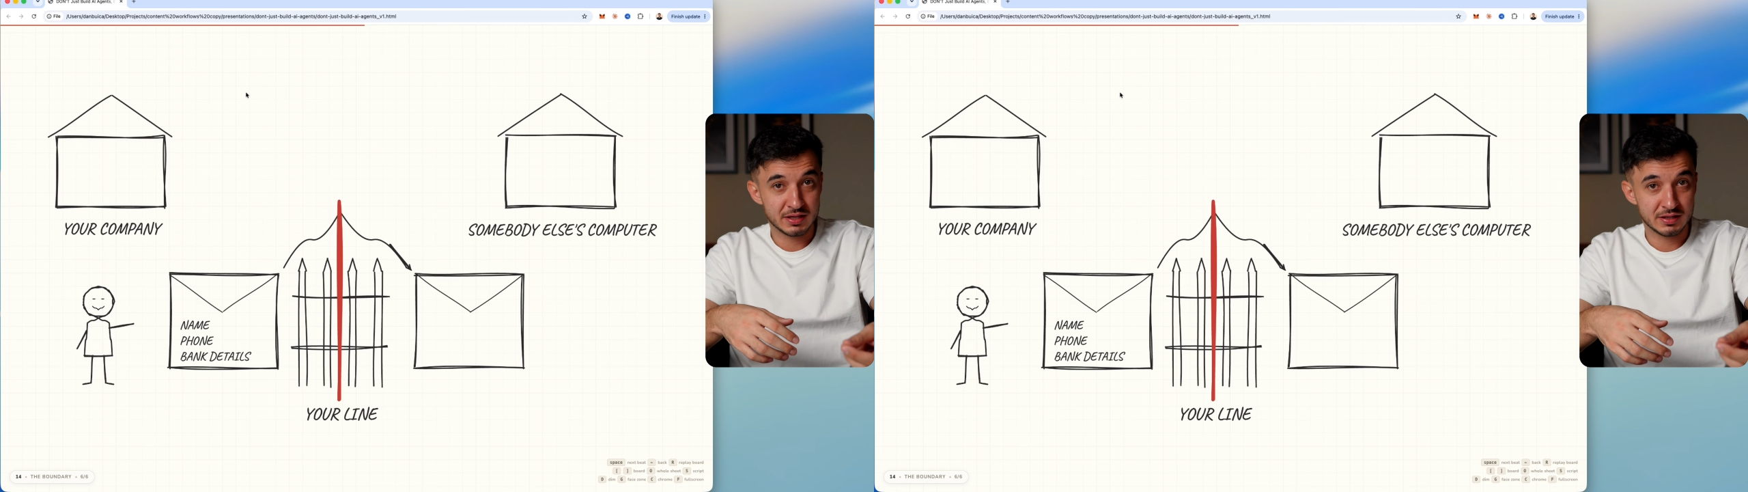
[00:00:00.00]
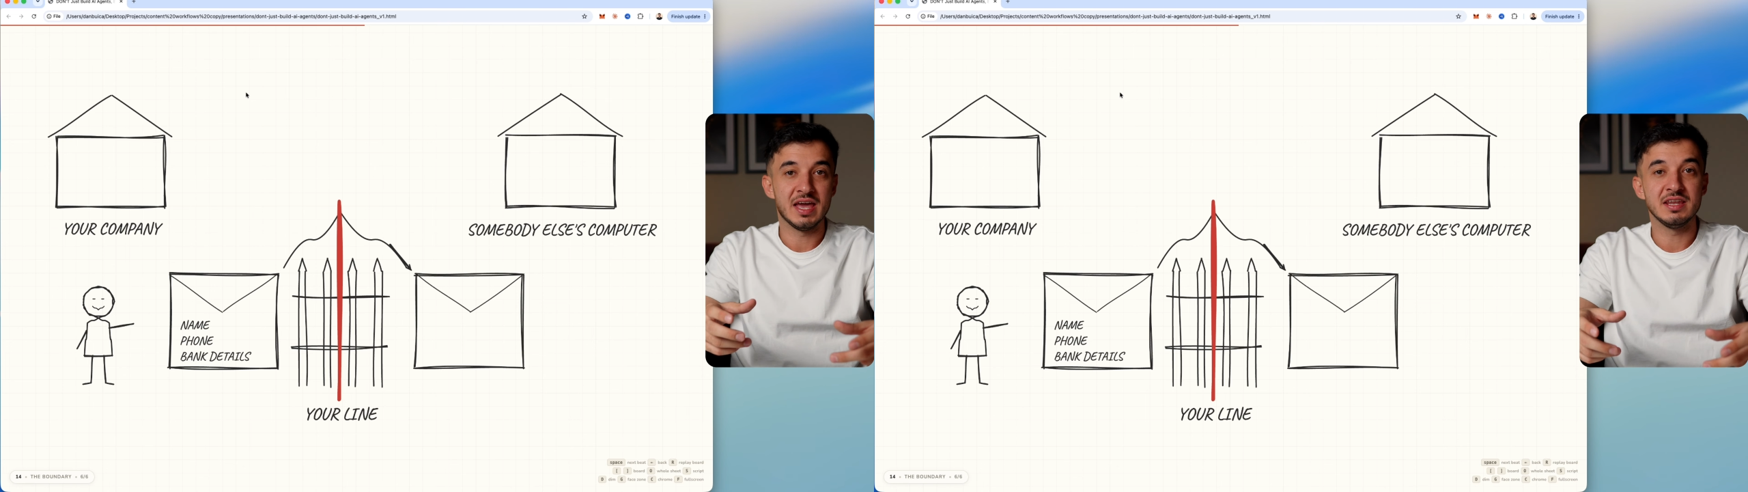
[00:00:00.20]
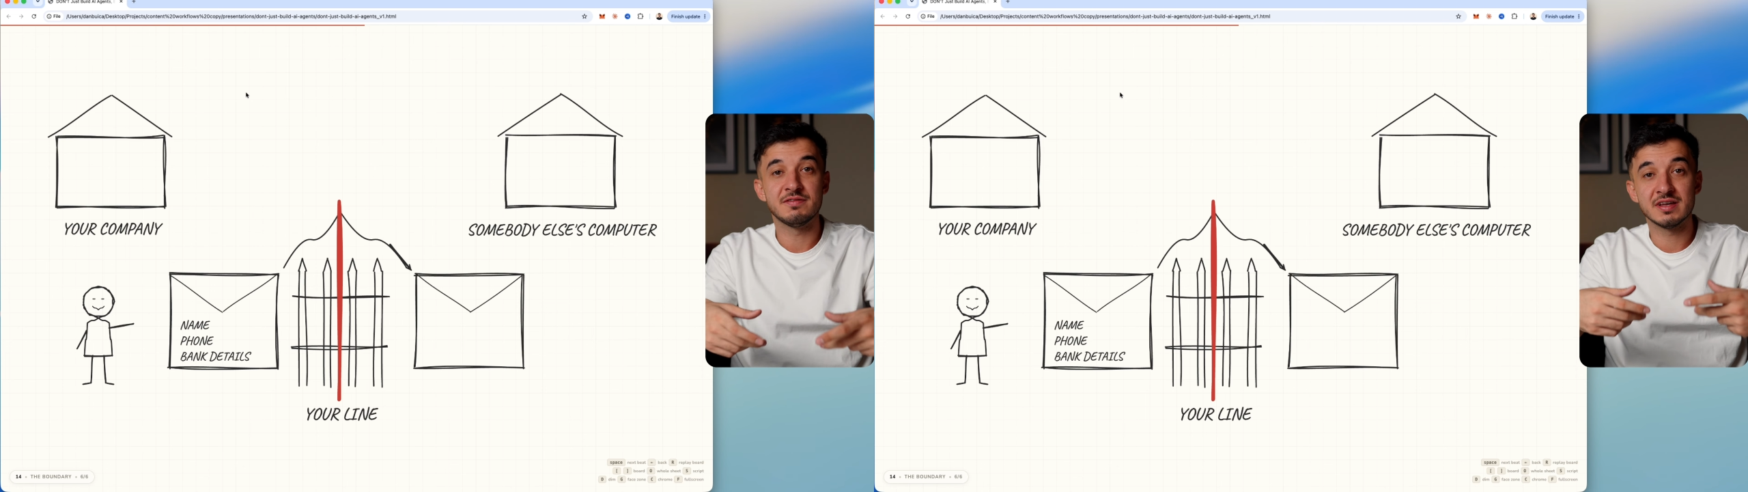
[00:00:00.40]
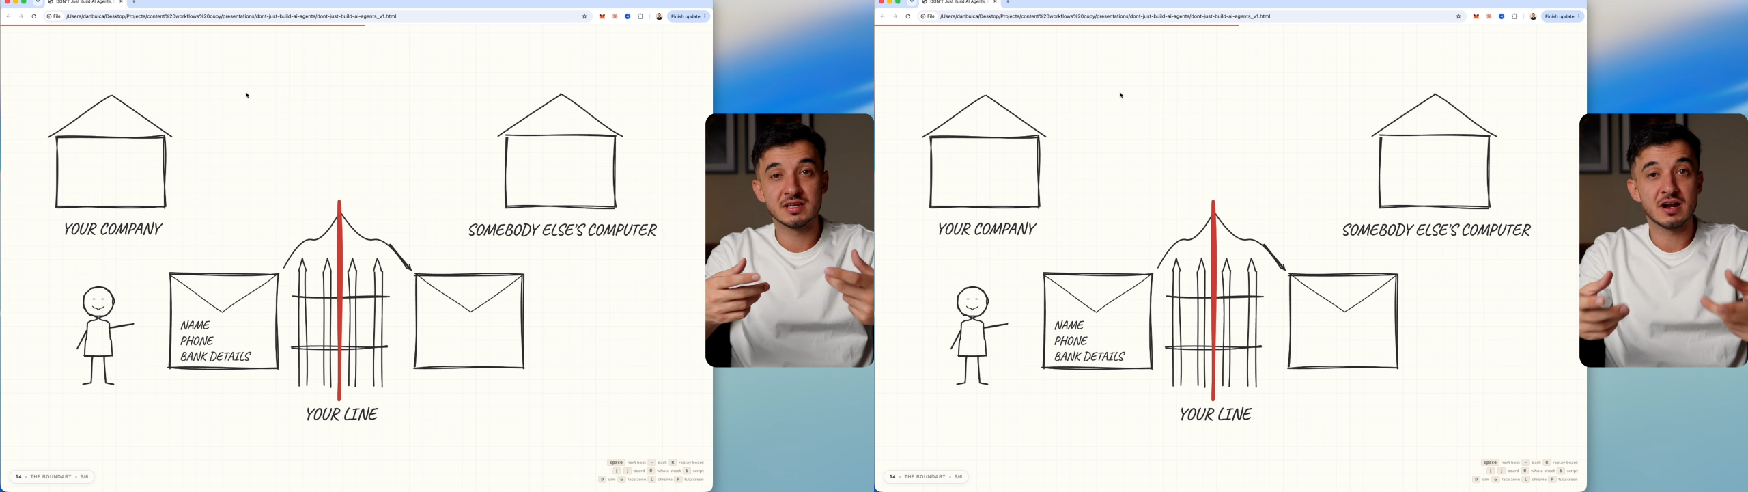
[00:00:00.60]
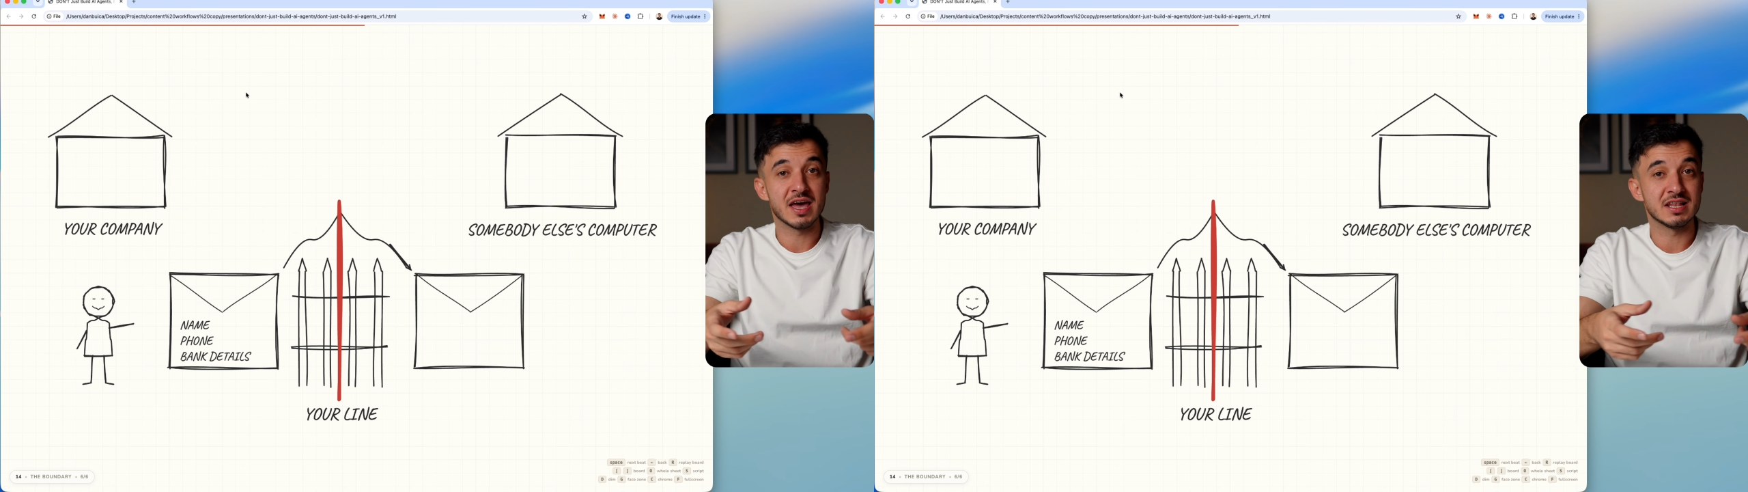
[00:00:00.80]
any
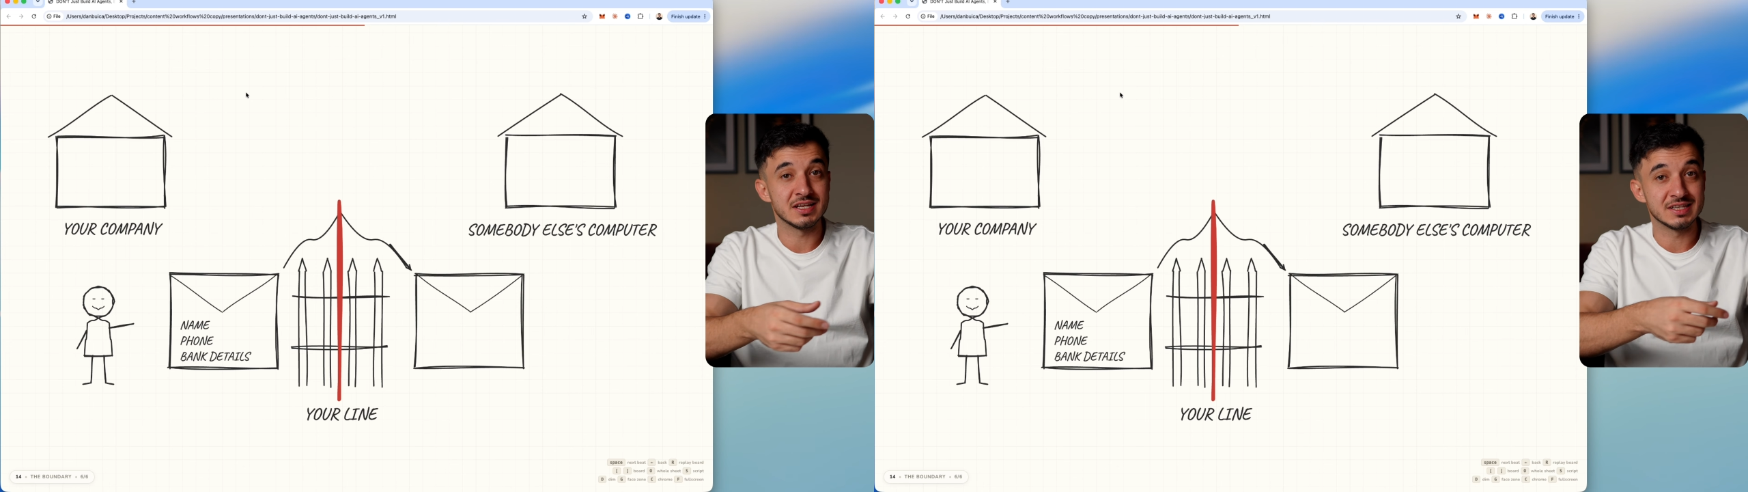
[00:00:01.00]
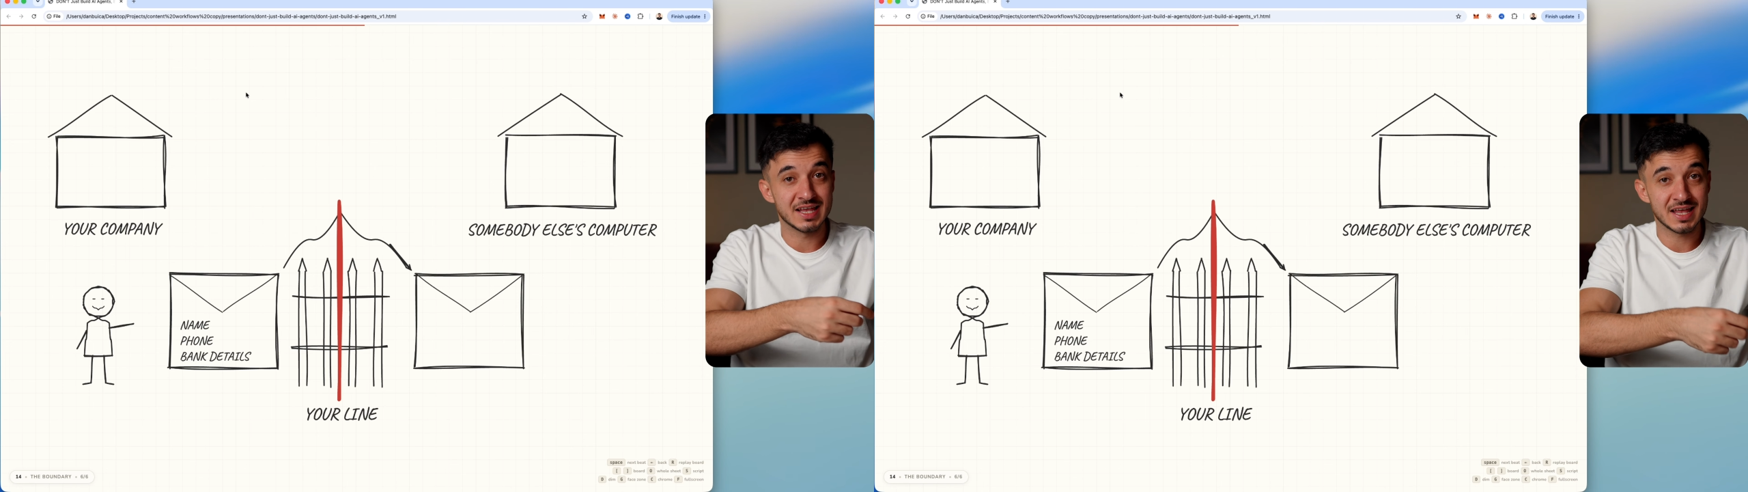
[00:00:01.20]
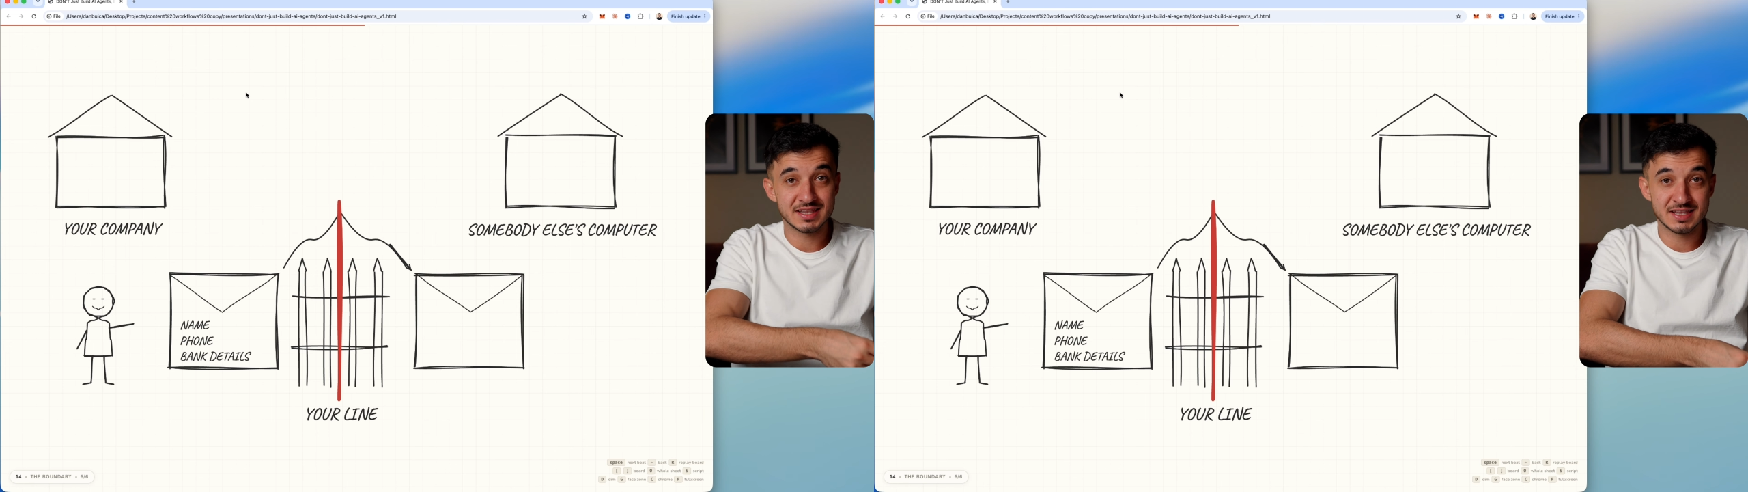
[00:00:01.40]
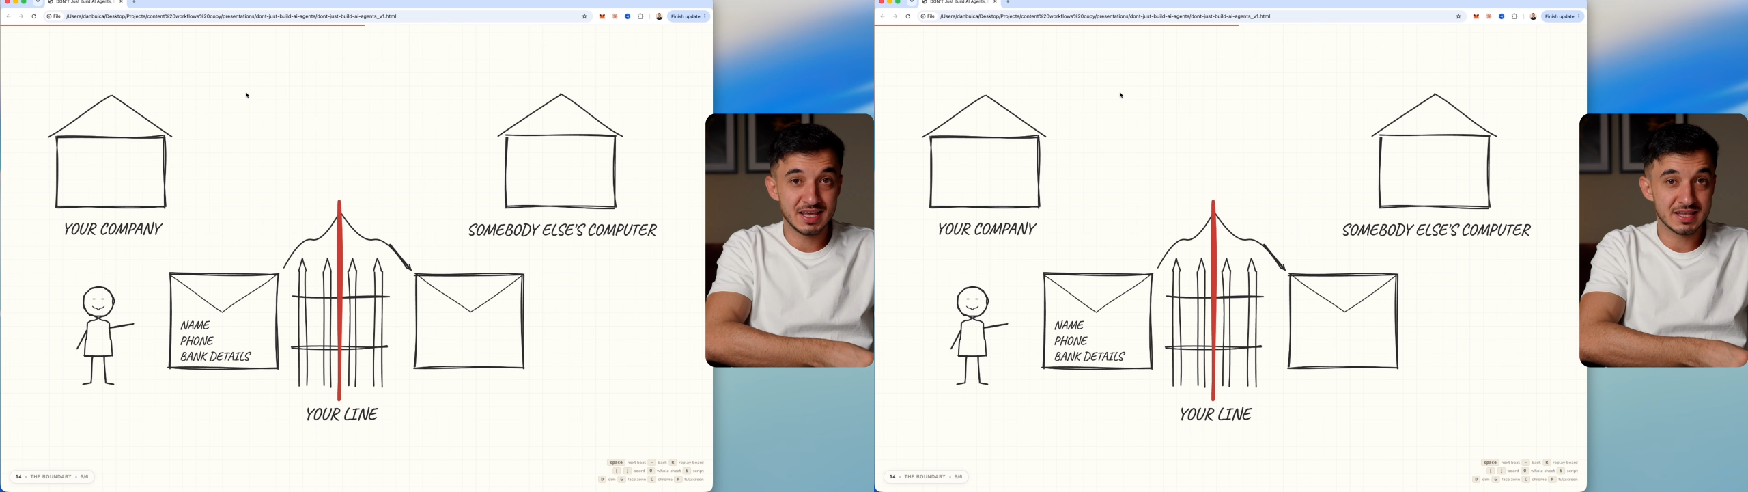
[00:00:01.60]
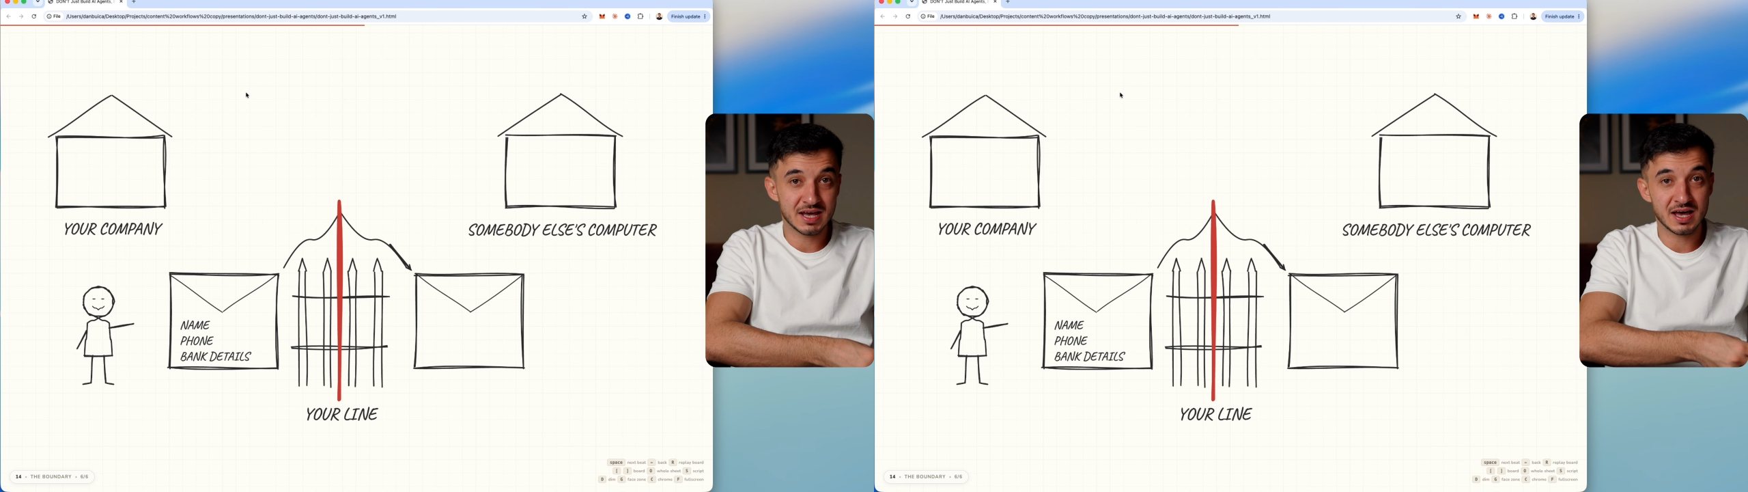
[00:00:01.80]
vendor handling that data